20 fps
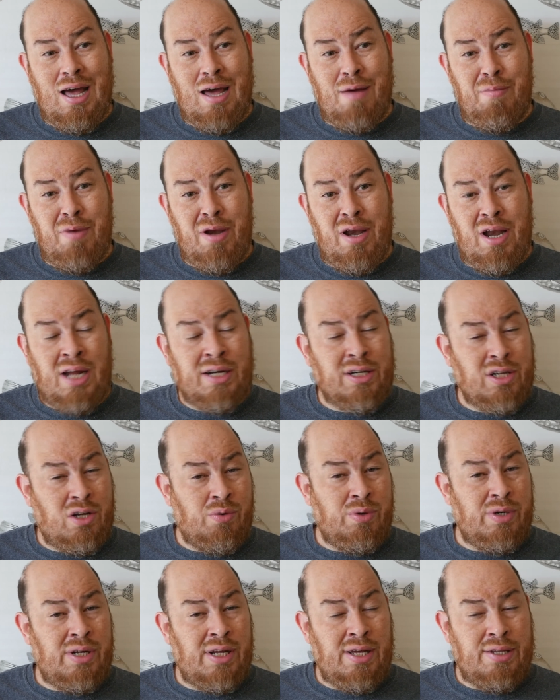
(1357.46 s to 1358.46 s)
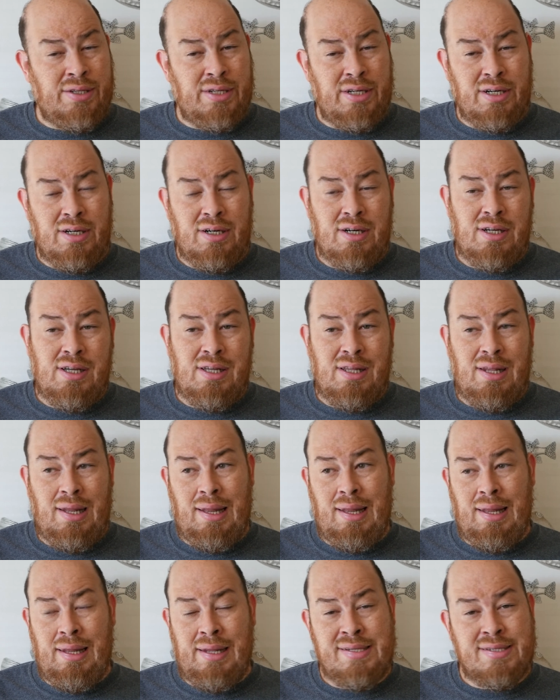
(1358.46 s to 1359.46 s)
I'm not going down there,
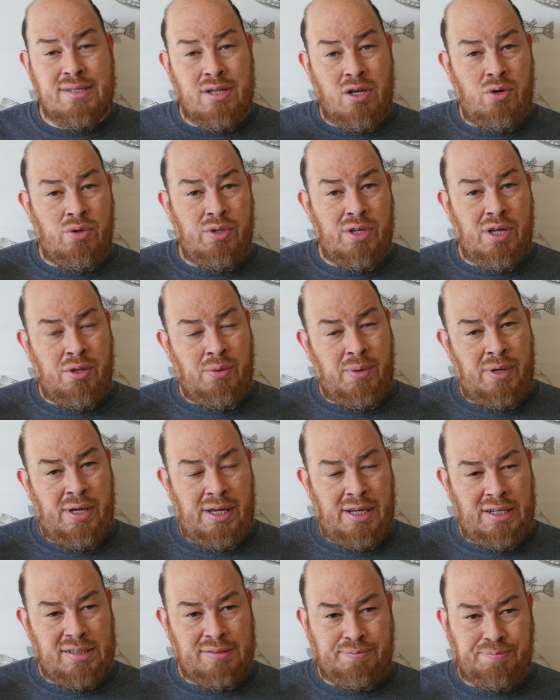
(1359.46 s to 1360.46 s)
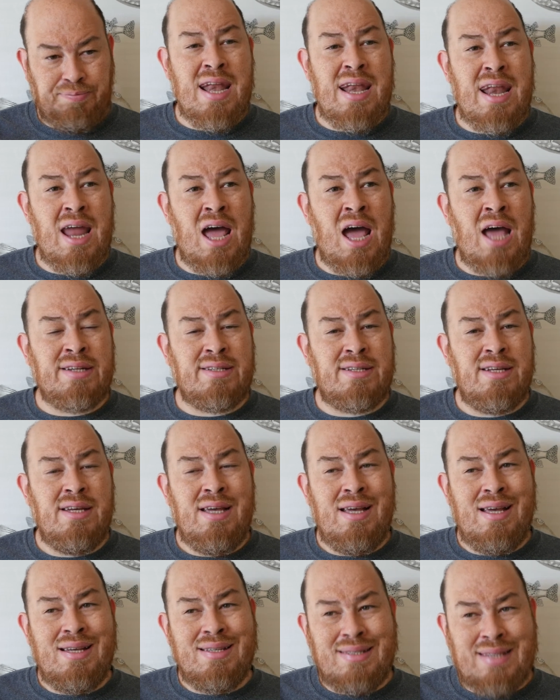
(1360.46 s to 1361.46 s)
let's go the other way, and not
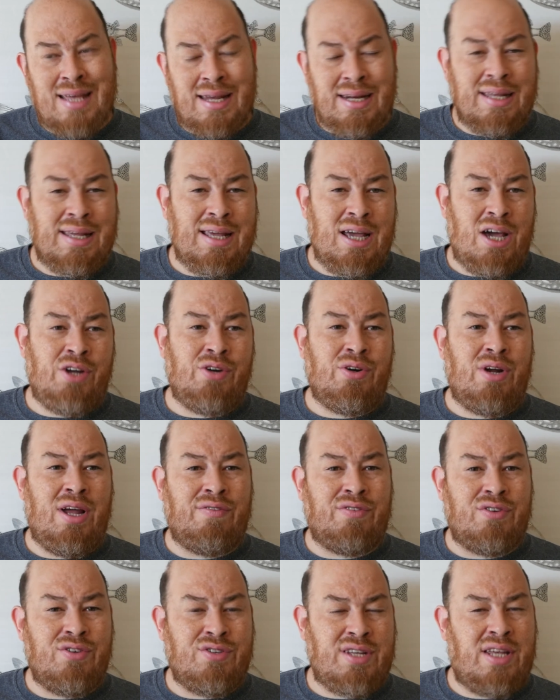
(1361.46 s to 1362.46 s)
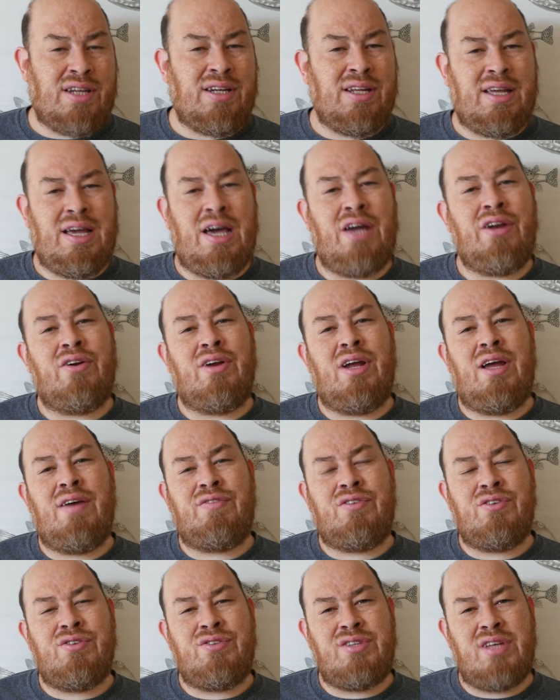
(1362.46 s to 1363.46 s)
set encounter after set encounter
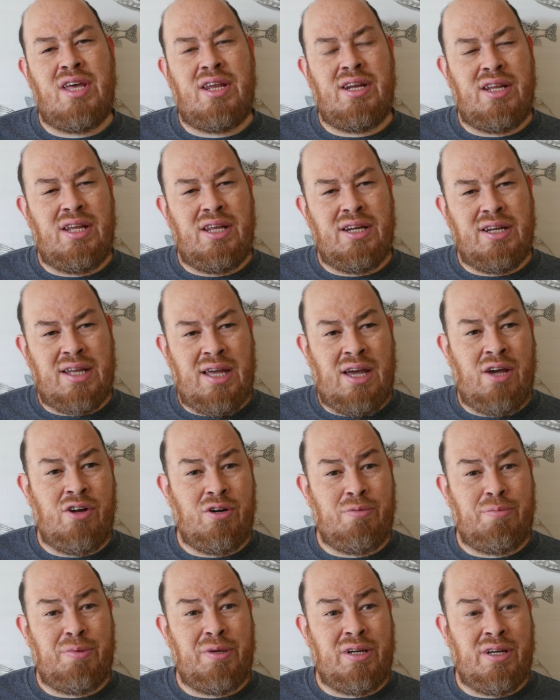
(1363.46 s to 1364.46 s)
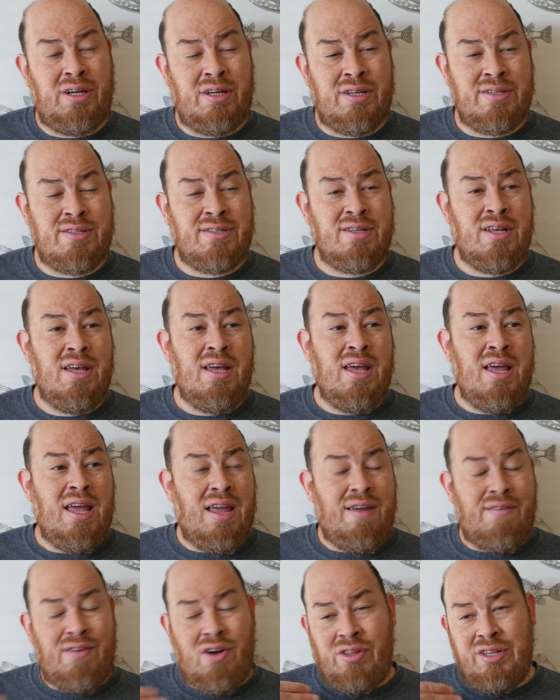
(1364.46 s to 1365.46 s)
after set encounter, because
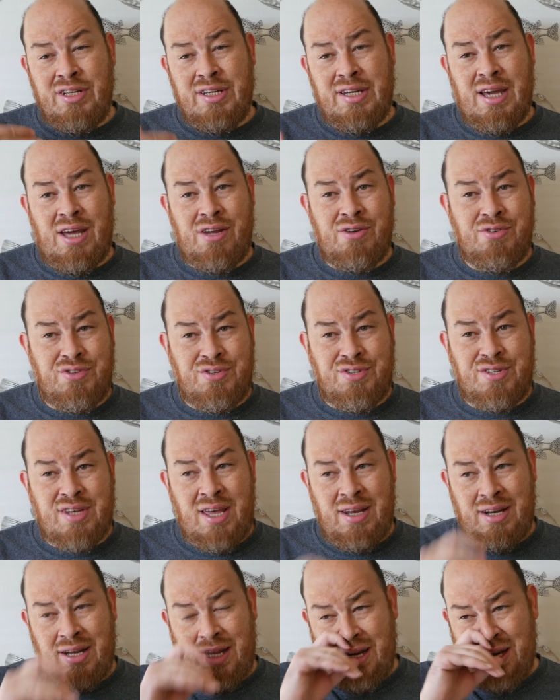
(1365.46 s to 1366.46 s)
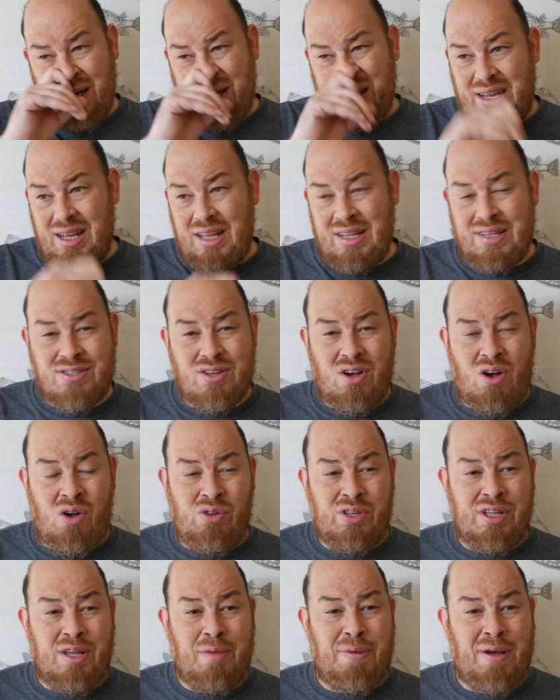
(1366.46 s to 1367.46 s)
if all the encounters are set and it's
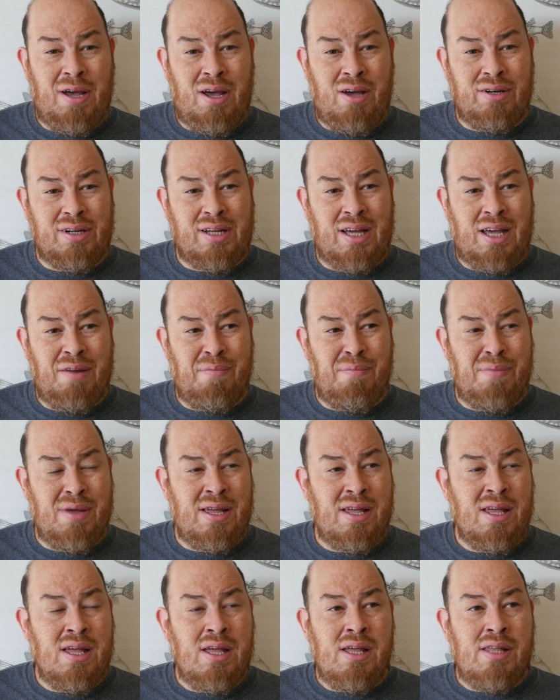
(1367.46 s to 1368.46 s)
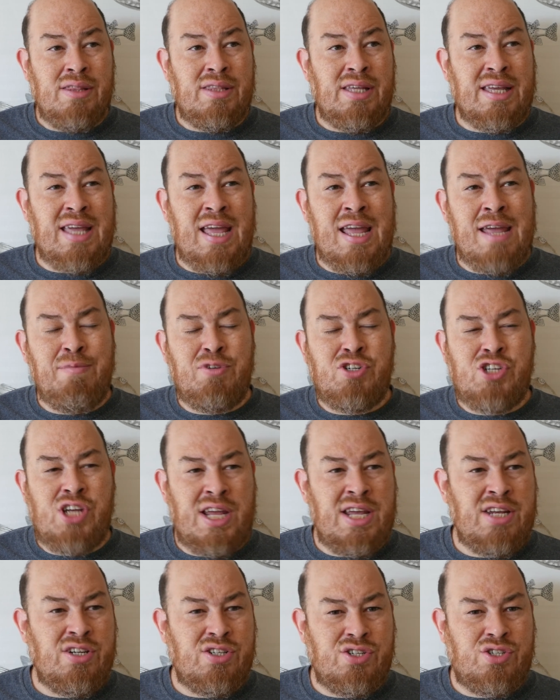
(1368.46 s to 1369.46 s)
only about kind of the game
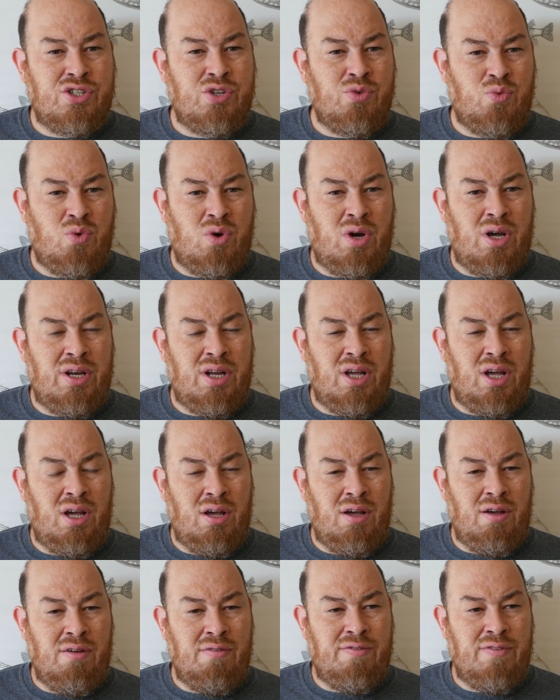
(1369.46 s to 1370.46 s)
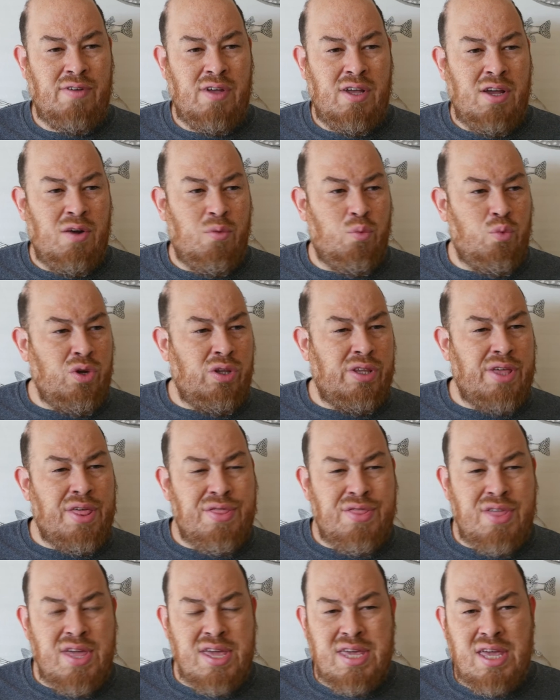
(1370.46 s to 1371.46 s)
changes to one of
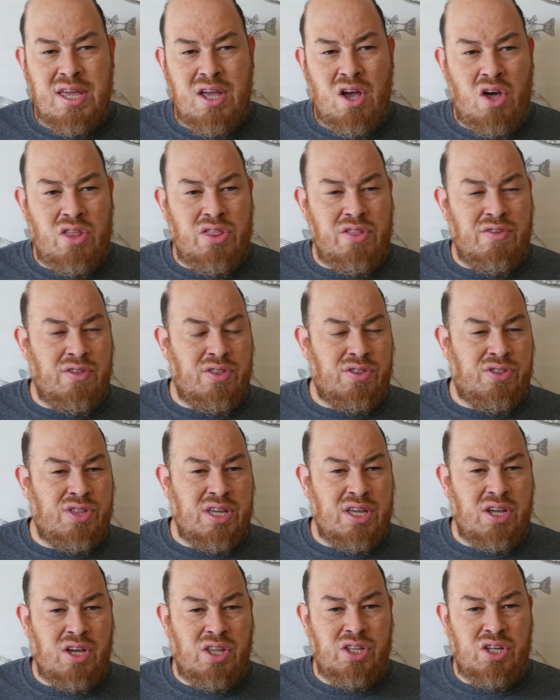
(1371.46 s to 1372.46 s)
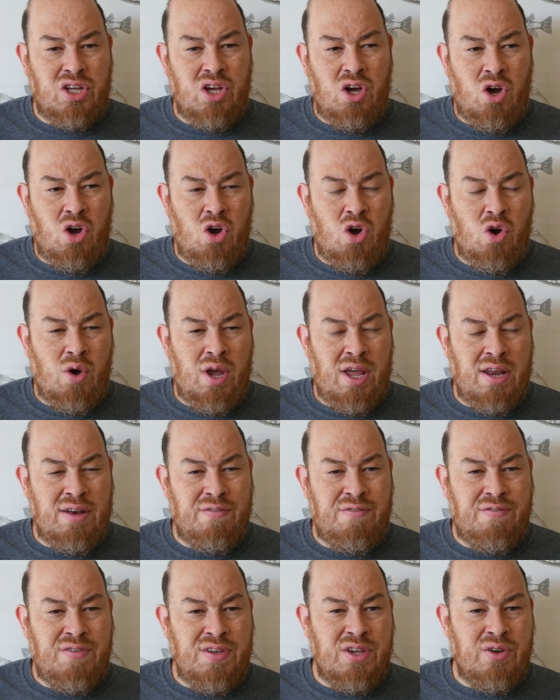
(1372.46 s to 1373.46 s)
really thinking on the thinking on the go
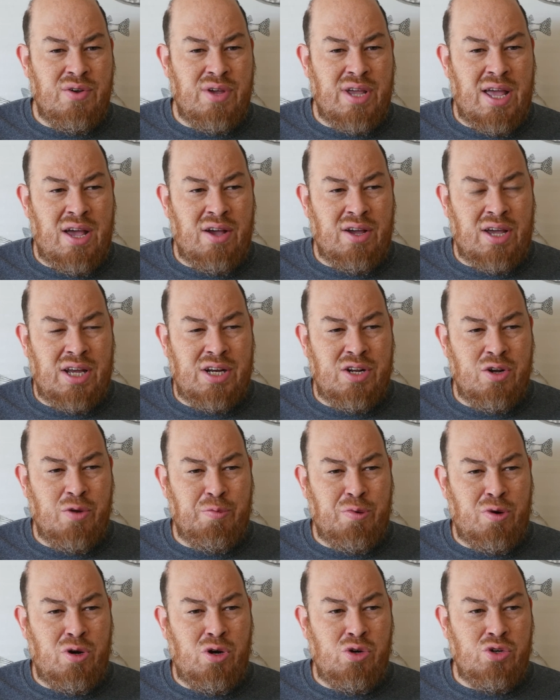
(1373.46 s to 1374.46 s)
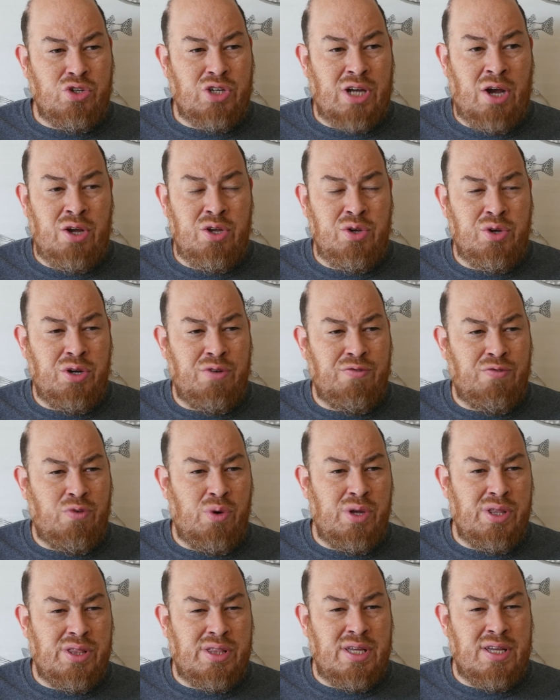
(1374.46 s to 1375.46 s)
and figuring out kind of your approach, how you could
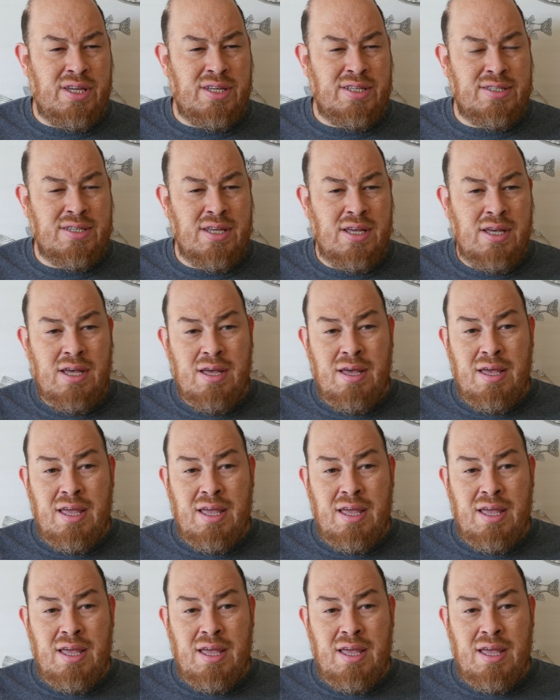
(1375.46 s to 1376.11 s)
avoid things.